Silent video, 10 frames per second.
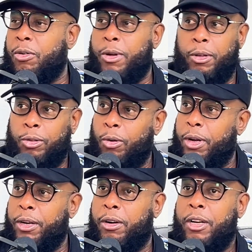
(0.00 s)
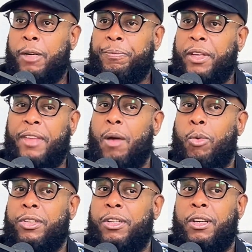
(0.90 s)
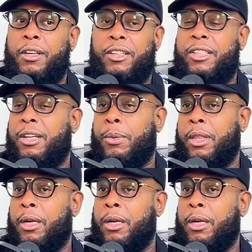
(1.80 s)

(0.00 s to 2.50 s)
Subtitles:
and a lawyer. That wasn't necessarily a